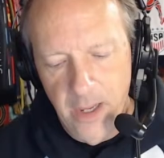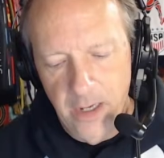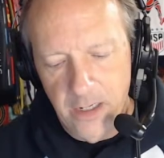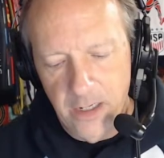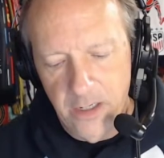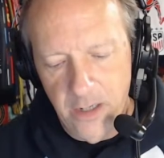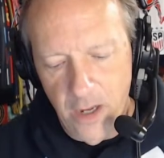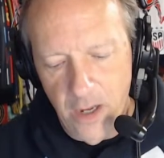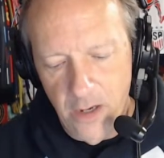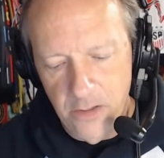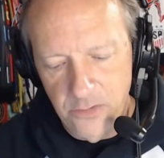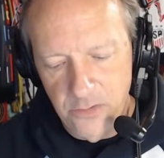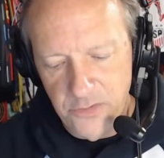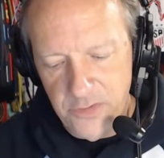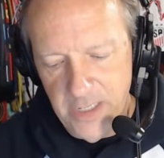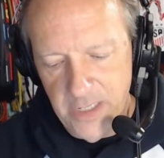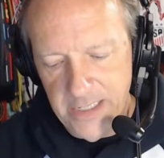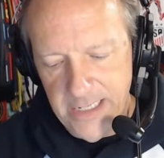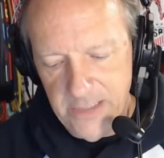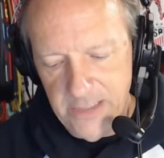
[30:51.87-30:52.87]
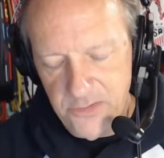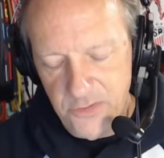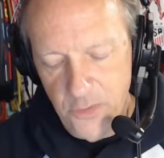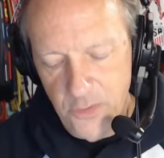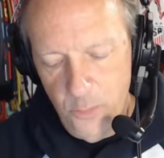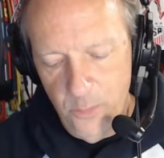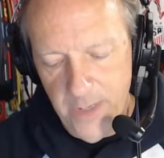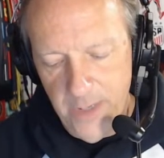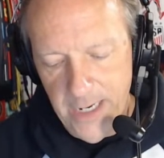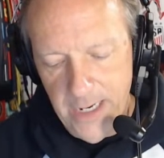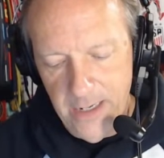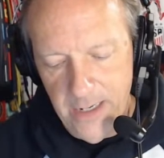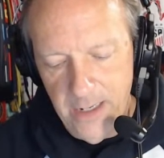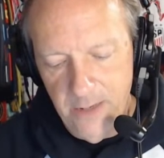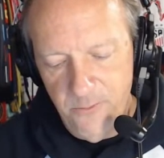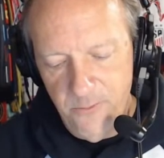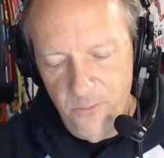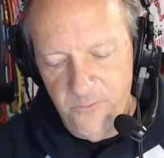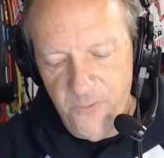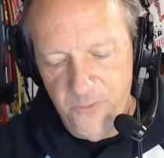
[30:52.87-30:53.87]
goes and gets the win
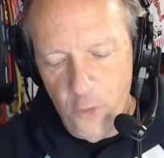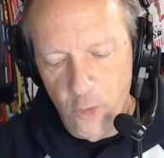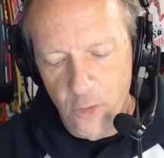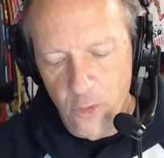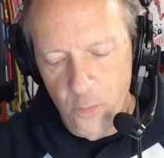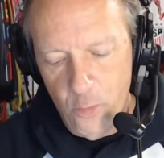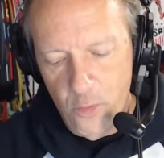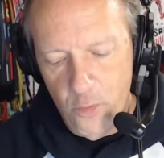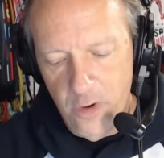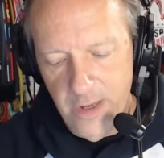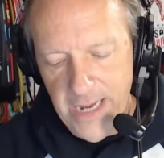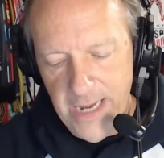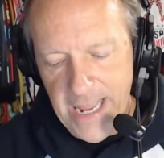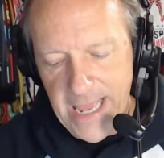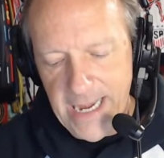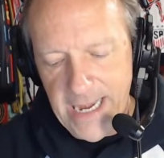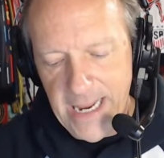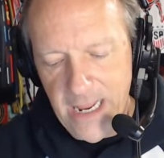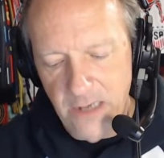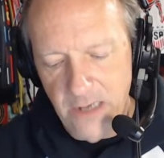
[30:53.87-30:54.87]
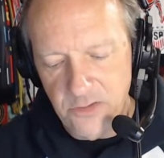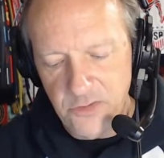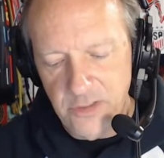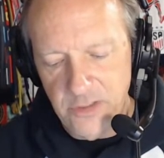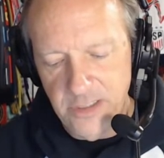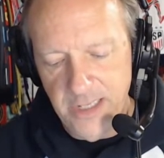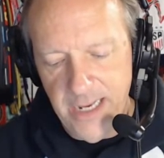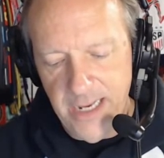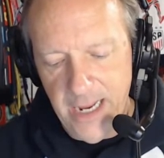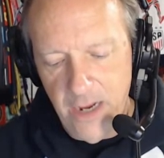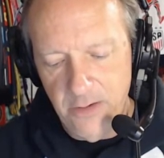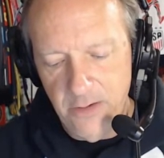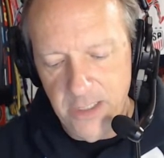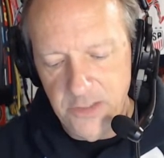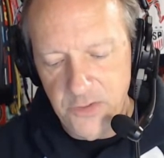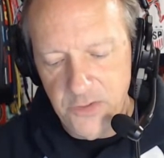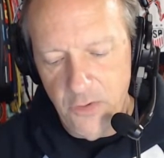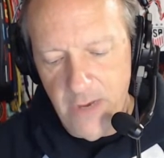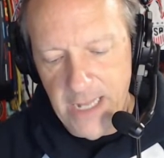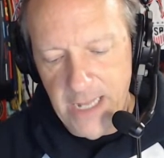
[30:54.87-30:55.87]
4-1 at Houston County.
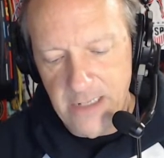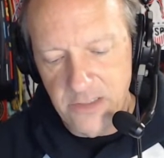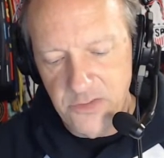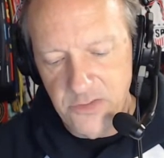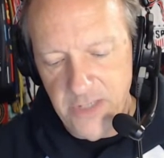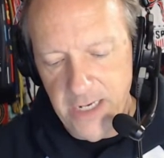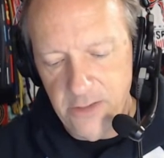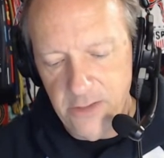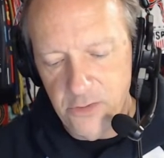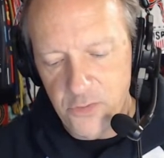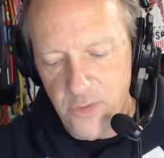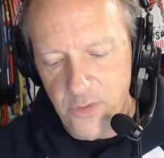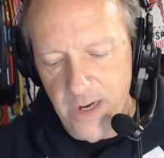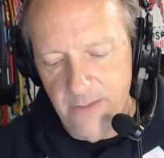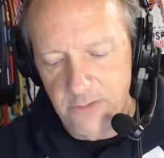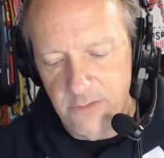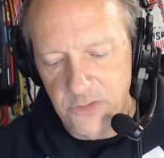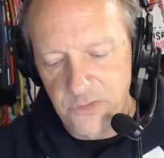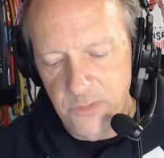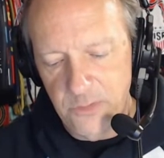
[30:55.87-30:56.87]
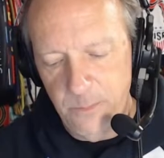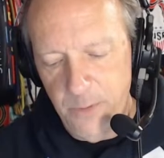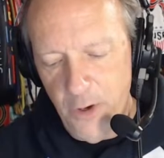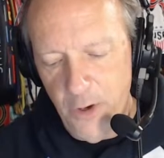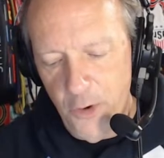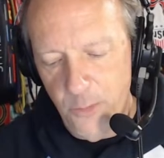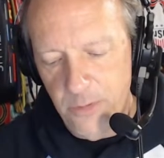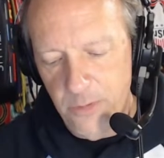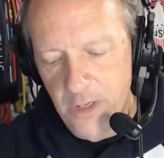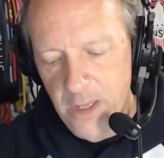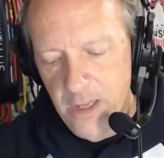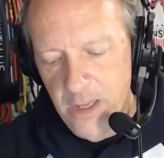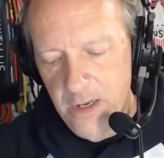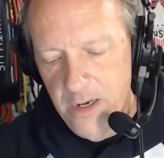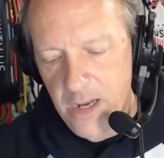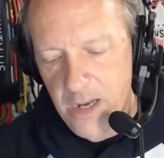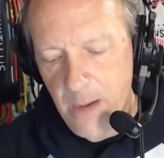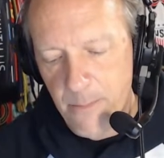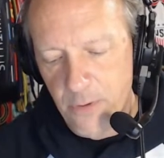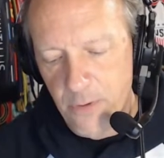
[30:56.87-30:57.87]
So Alexander travels to Pope,
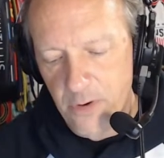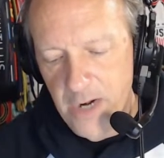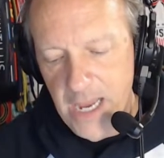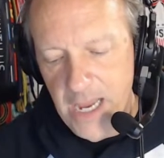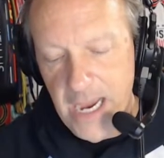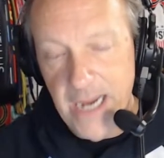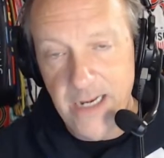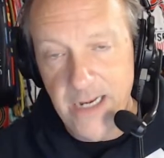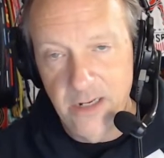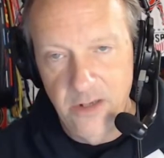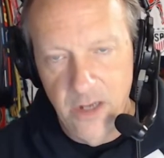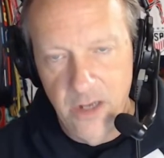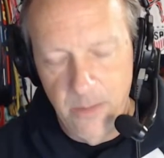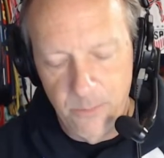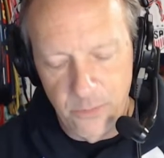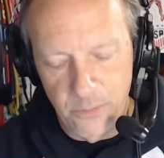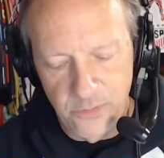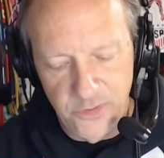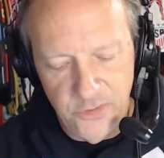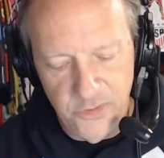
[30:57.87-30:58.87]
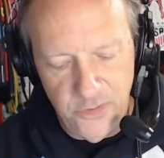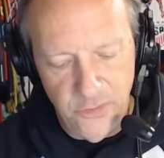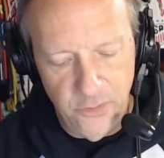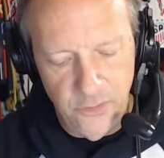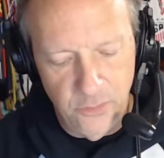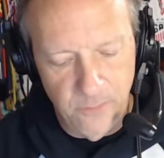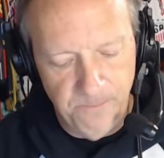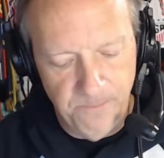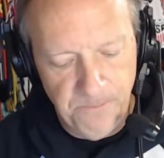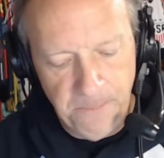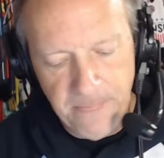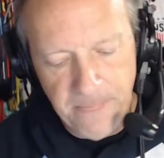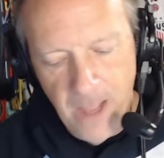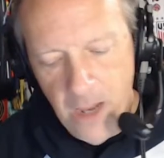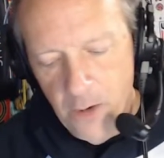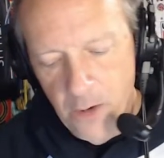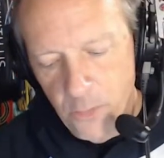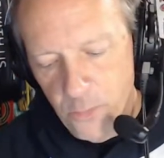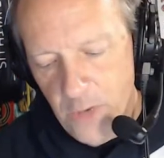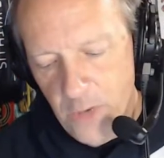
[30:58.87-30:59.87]
number 9 at number 2.
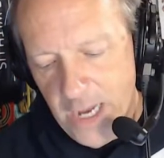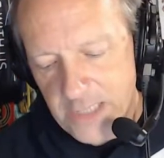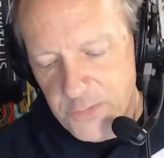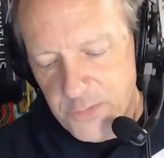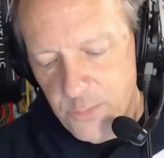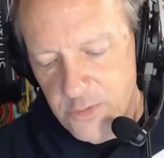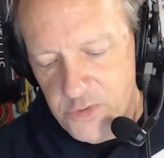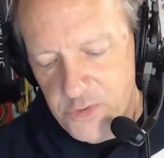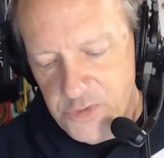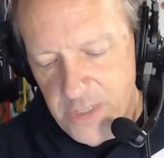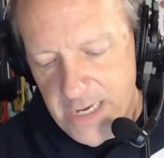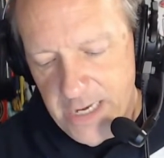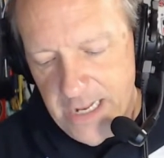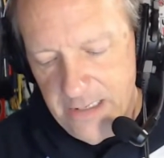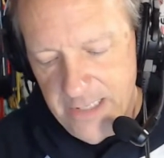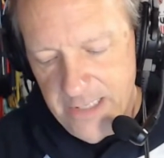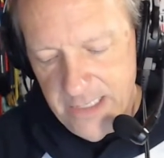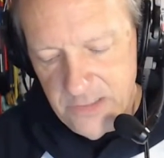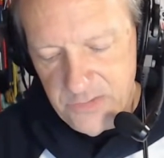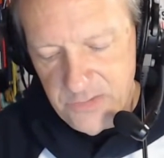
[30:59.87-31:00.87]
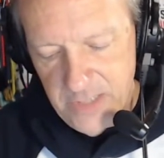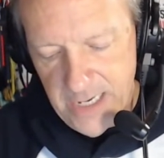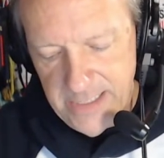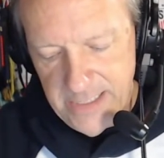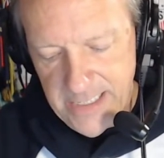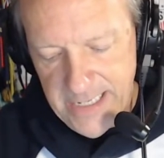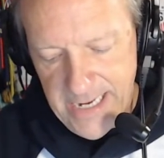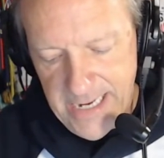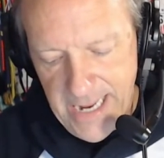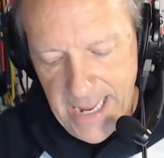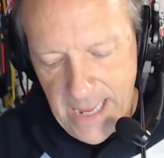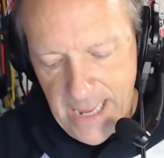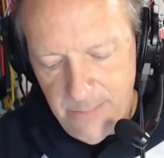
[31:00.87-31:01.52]
Roswell shut out Lakeside to Cab.